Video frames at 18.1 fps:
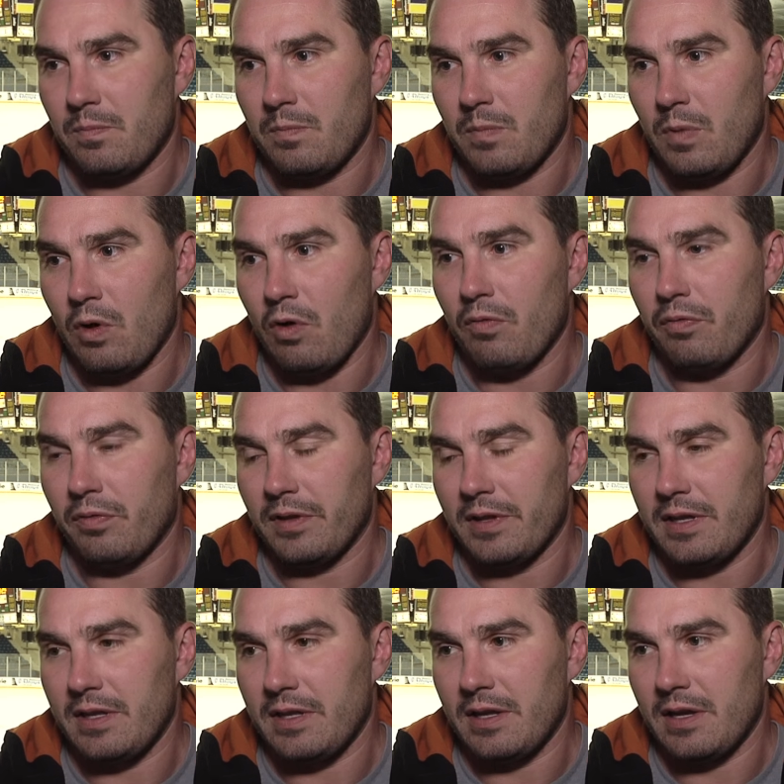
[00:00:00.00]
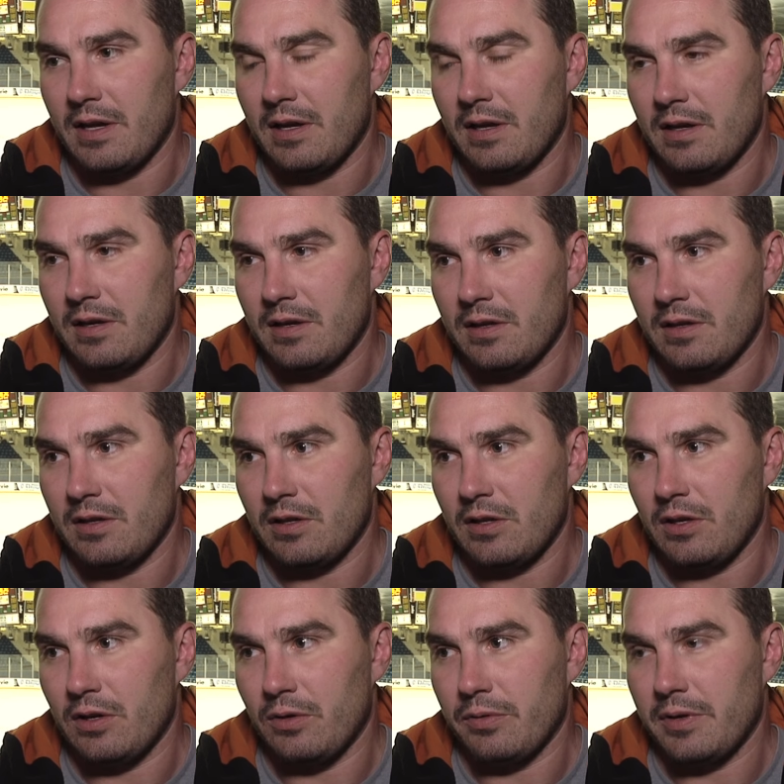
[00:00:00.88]
hopefully
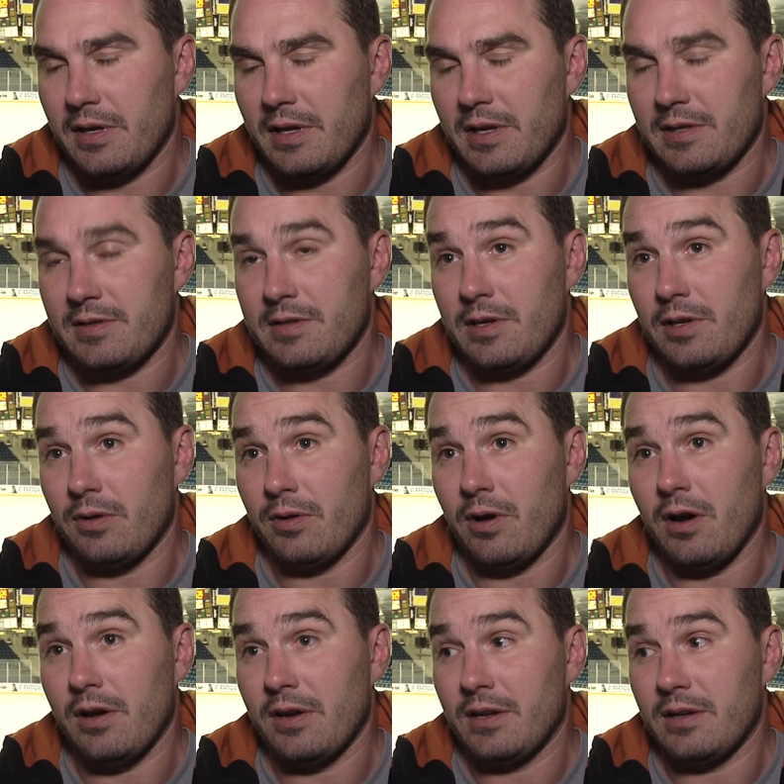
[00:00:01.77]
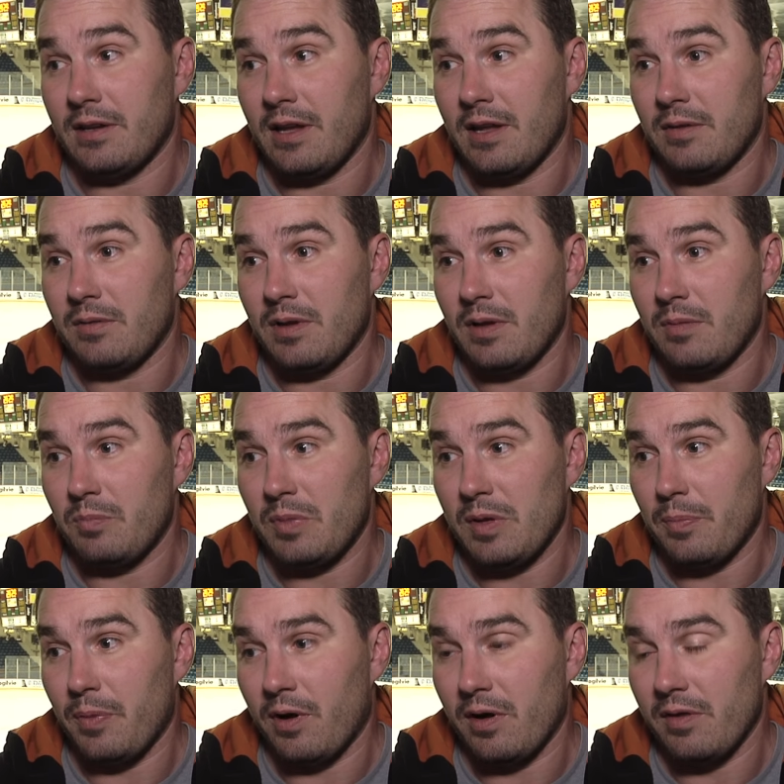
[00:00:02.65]
can continue on and
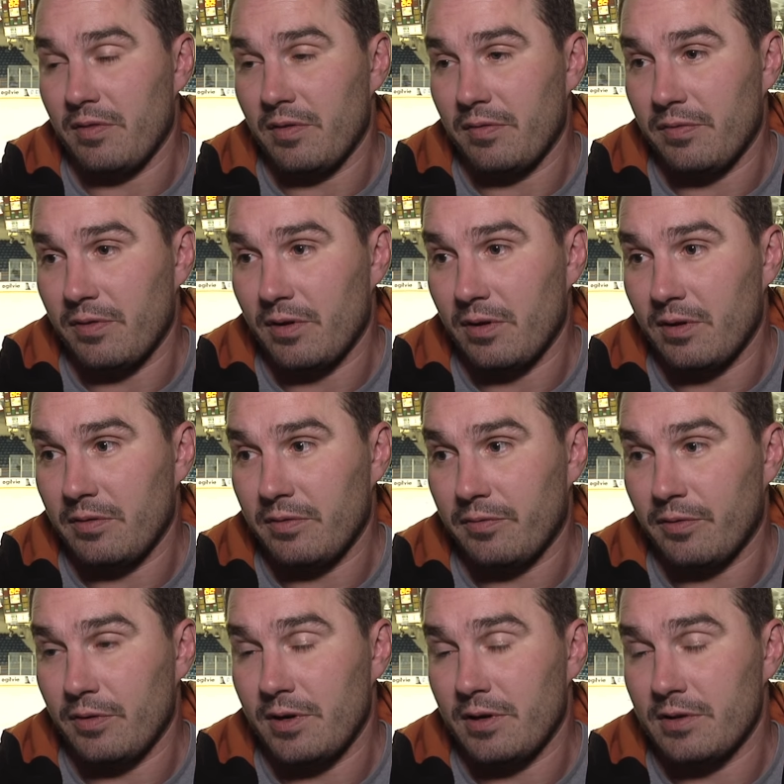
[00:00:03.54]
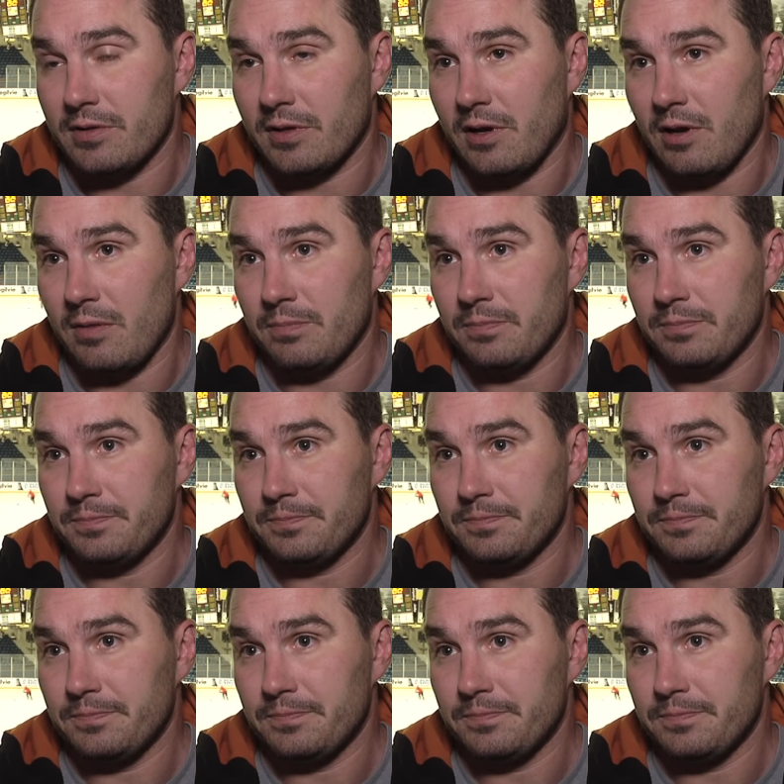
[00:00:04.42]
be part of it for years to come.